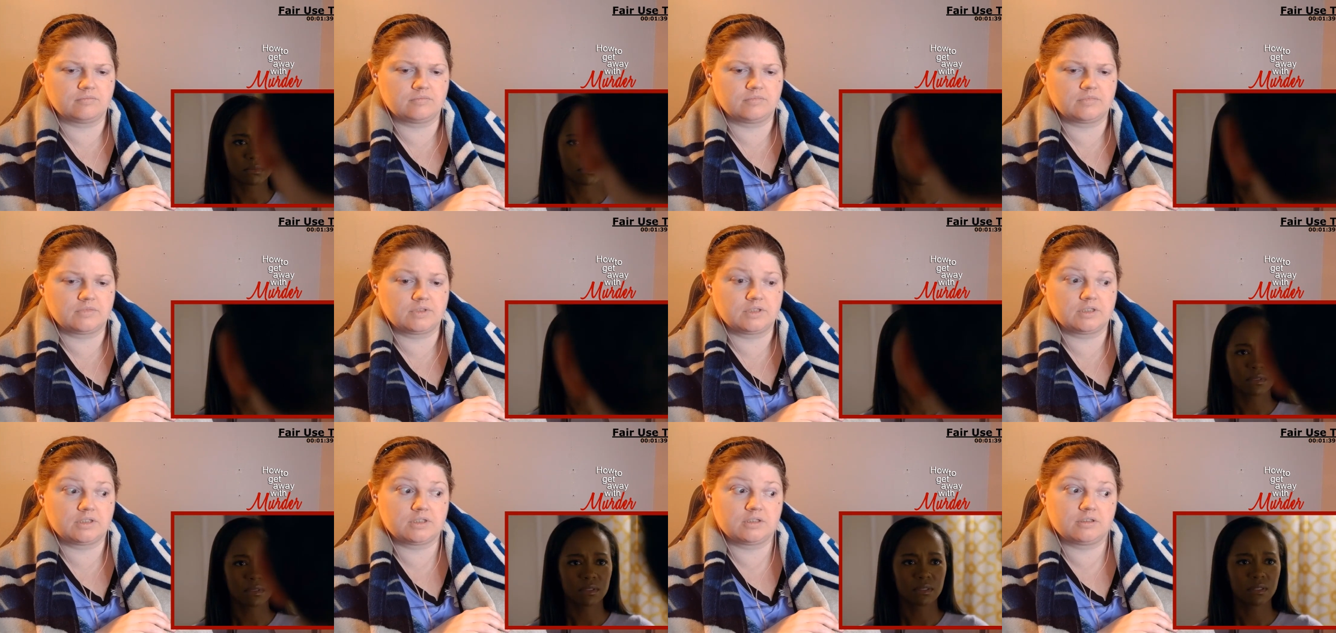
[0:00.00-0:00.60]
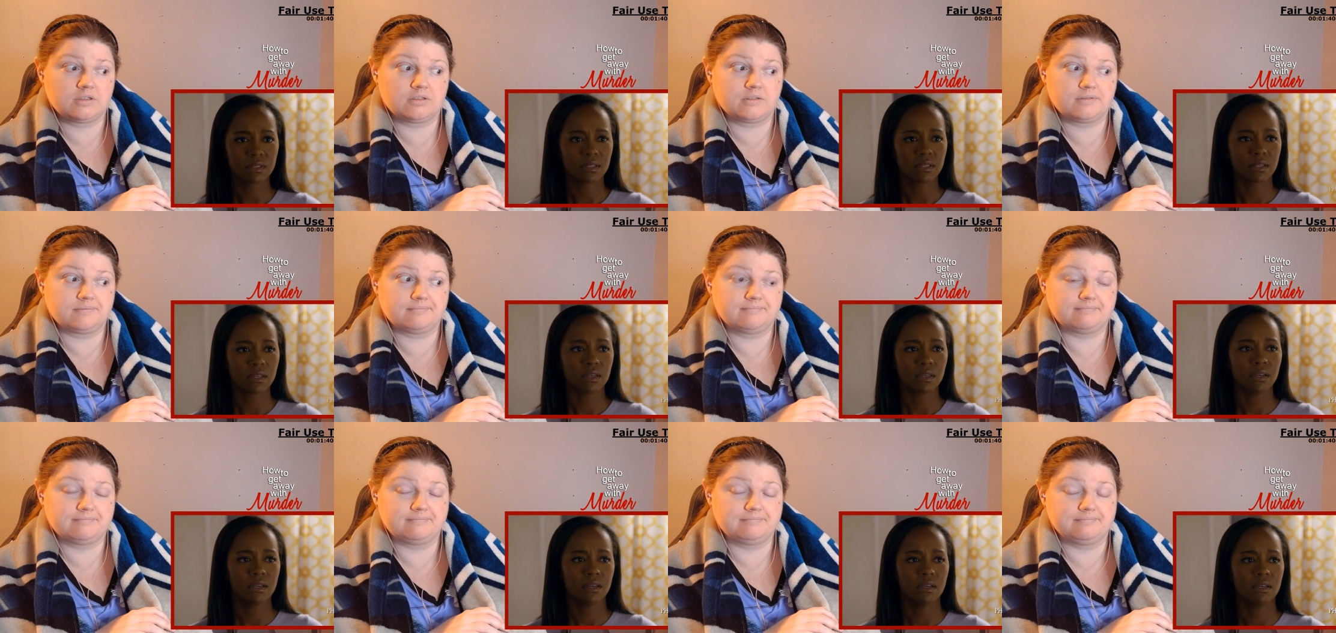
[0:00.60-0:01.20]

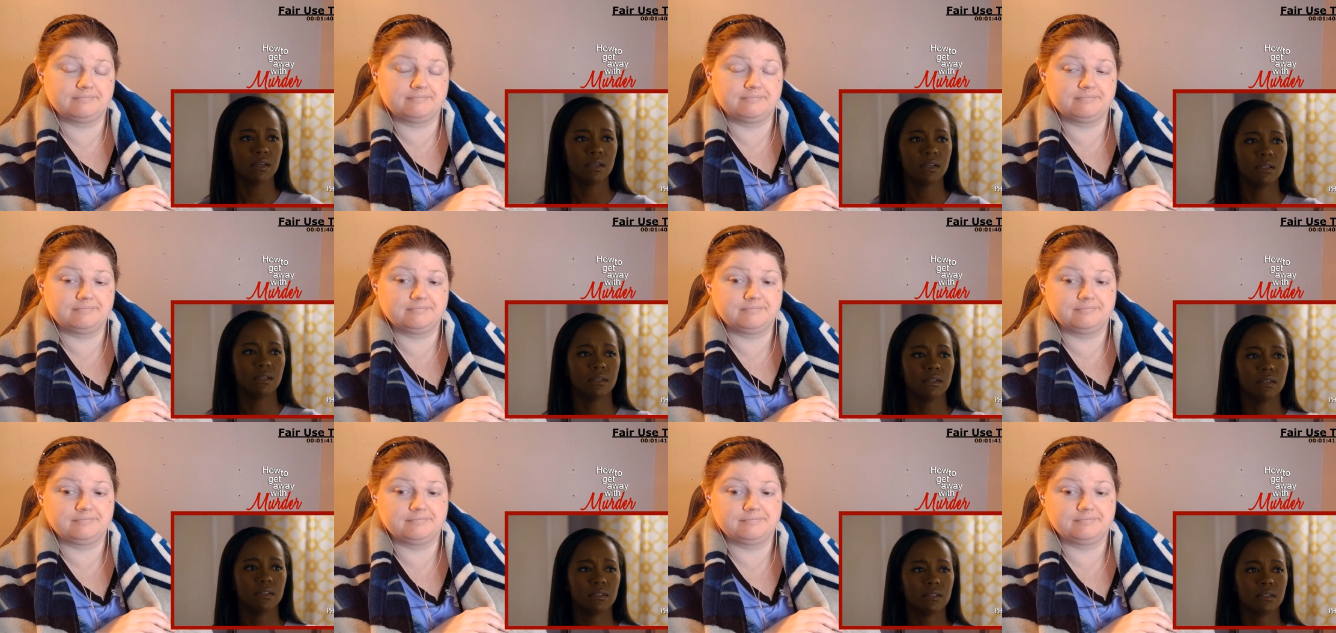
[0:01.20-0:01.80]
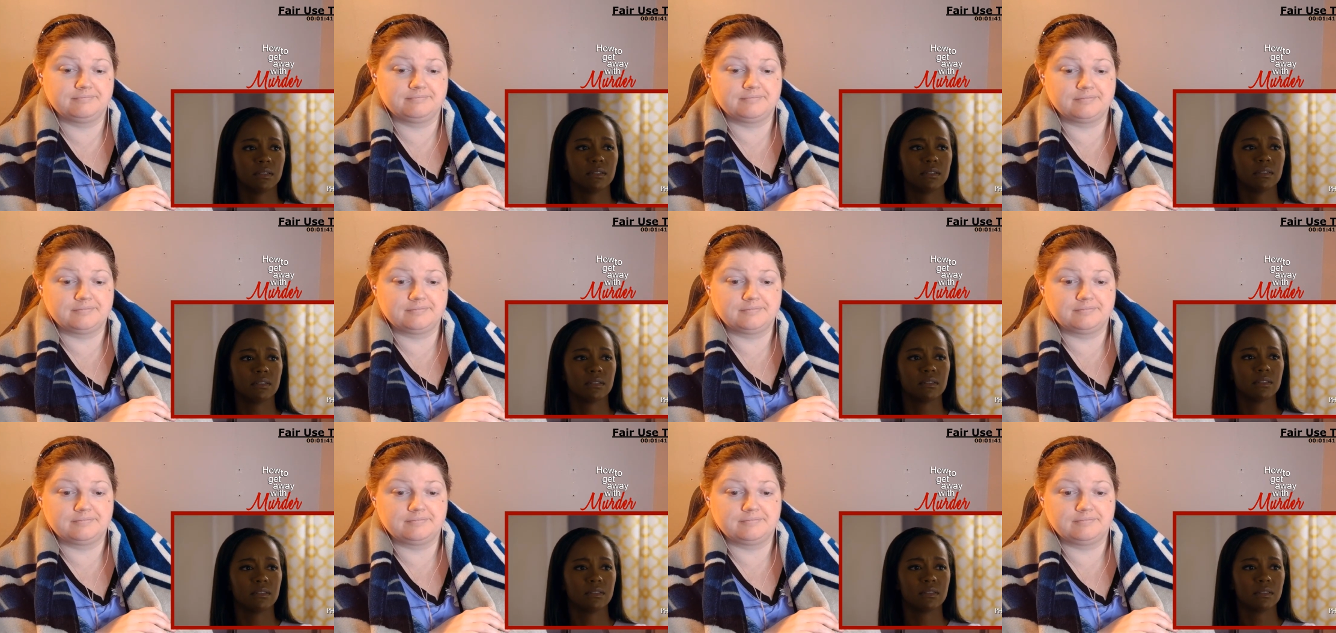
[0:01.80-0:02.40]

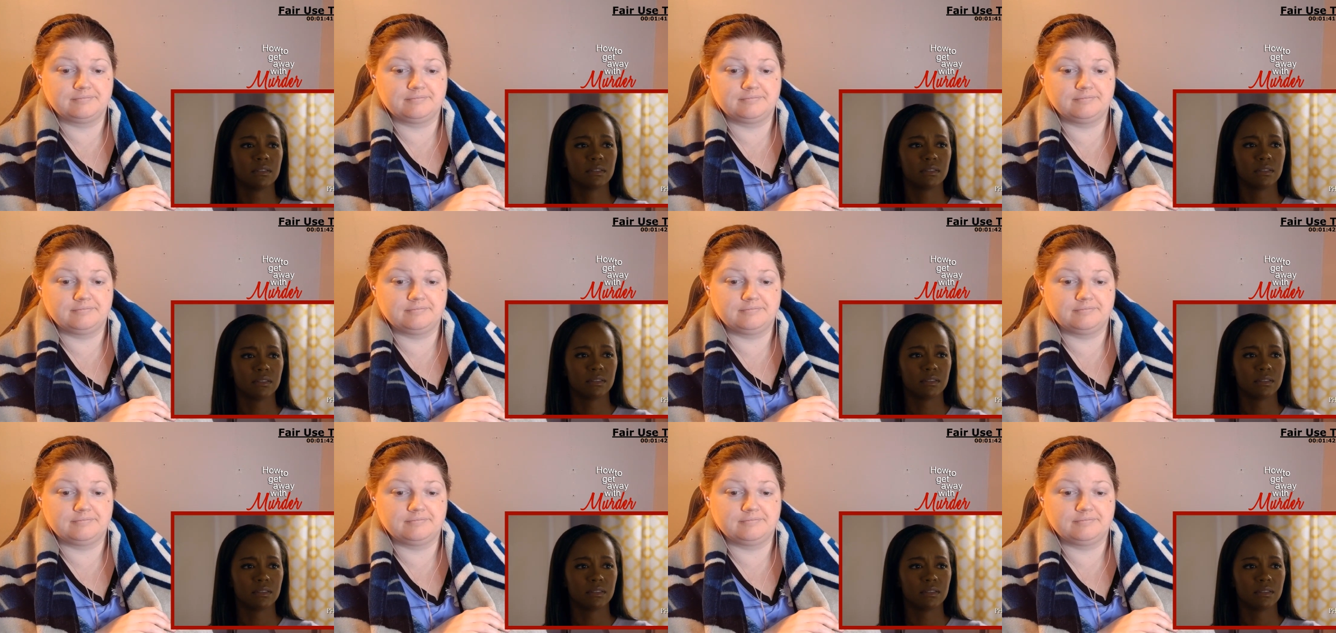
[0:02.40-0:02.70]
(no one is talking)